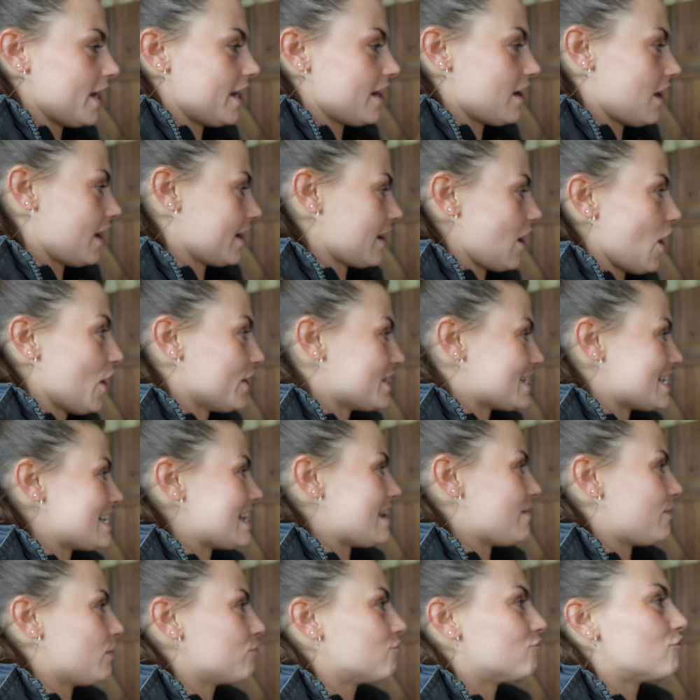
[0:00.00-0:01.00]
And like, I didn't
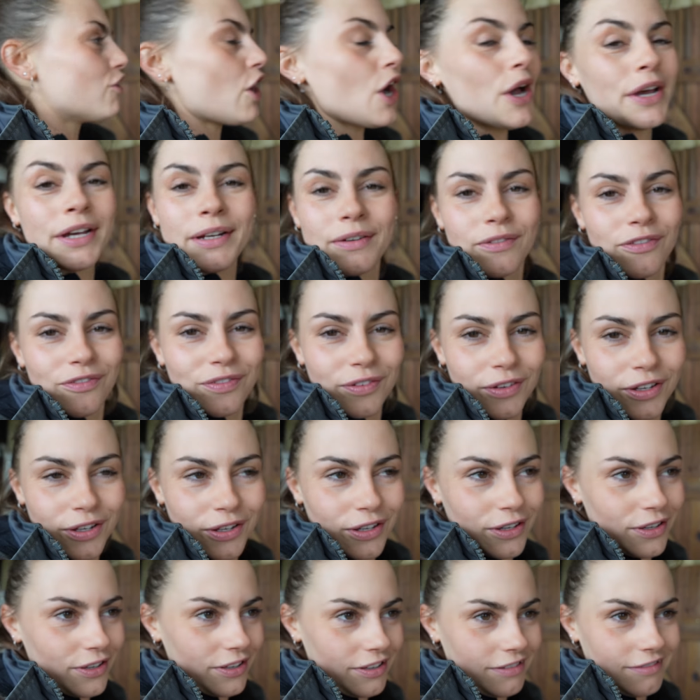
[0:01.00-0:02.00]
even ride
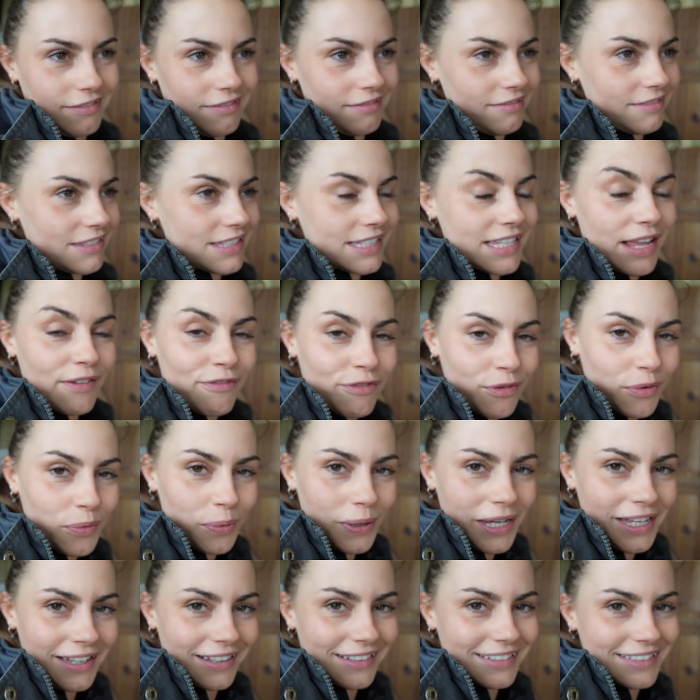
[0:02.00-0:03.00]
for several
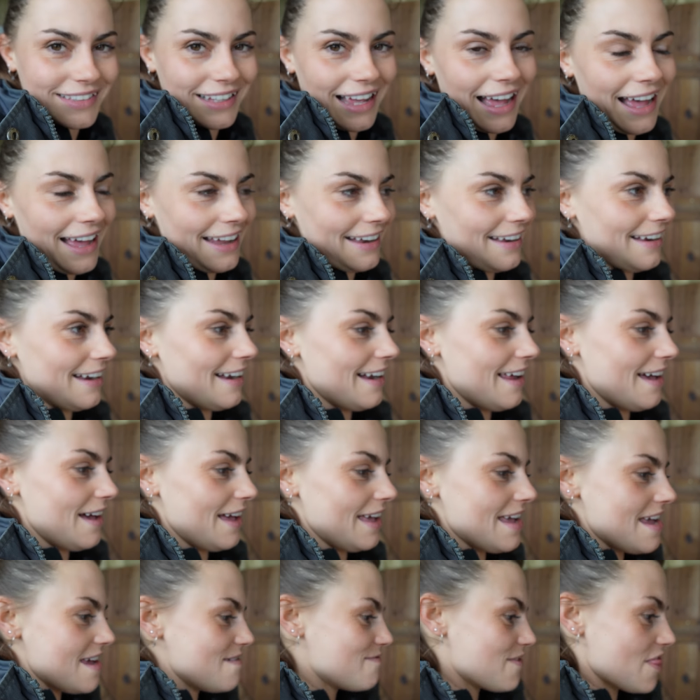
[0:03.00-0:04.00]
weeks, and
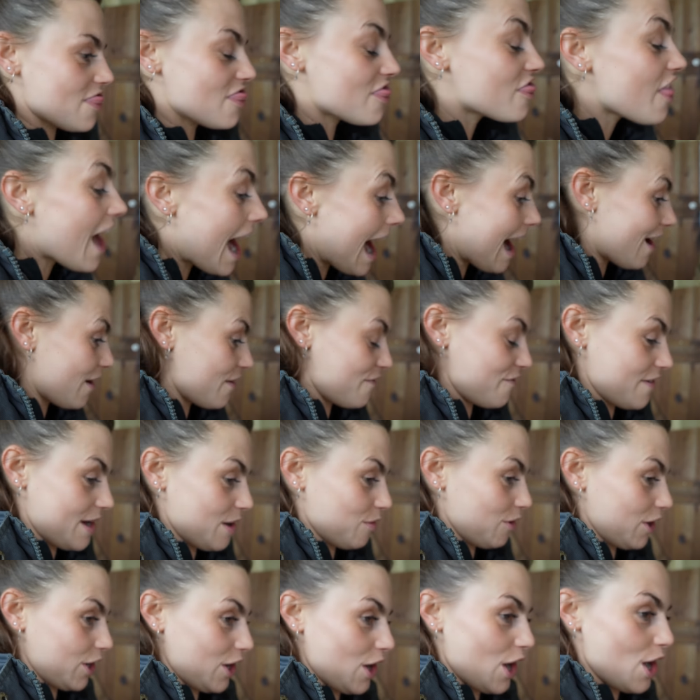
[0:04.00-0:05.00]
even that I felt
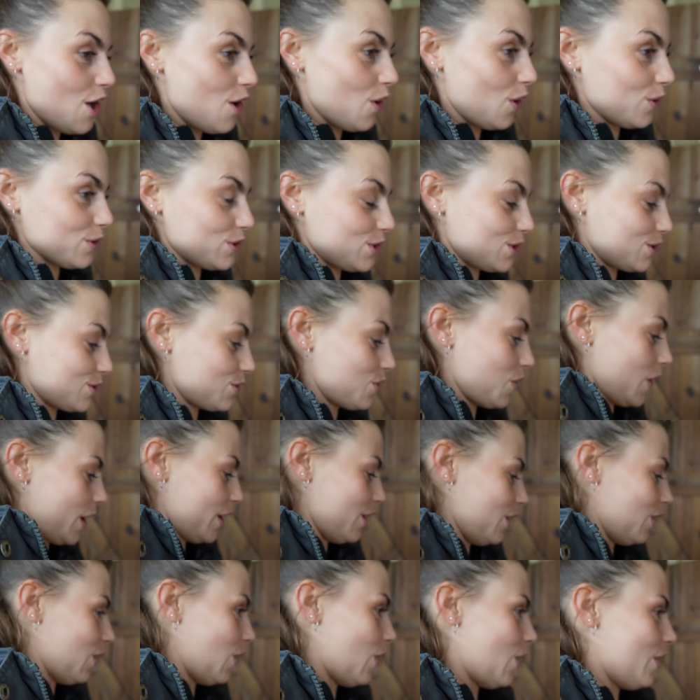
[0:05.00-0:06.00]
like I lost quite
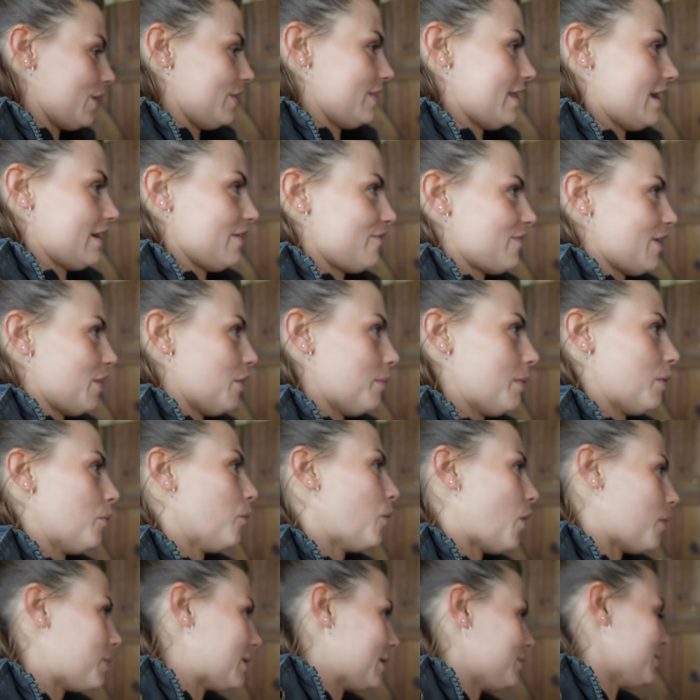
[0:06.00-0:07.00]
a lot, and then I felt a bit
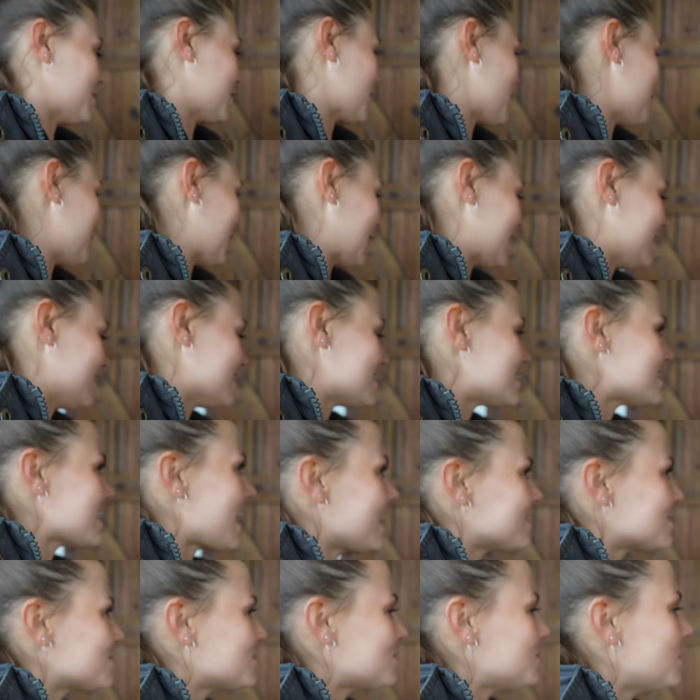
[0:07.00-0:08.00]
wobbly when I got back in the
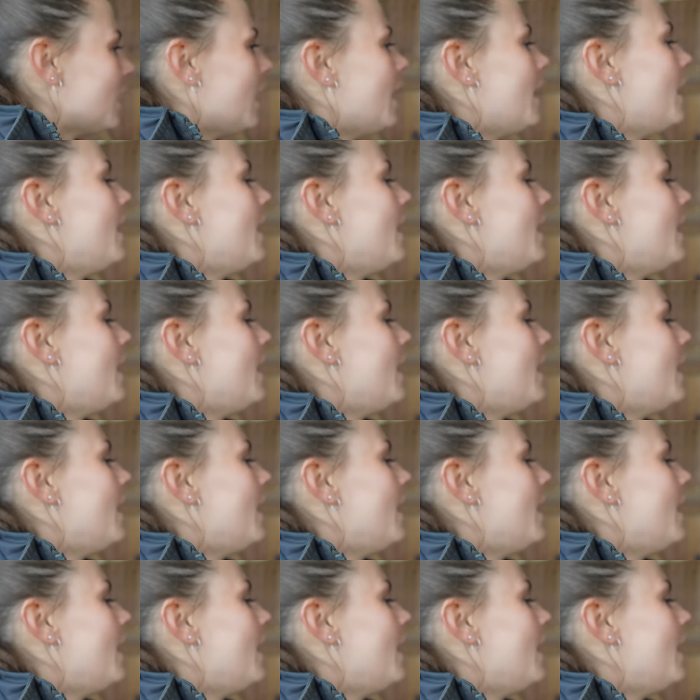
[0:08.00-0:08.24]
saddle.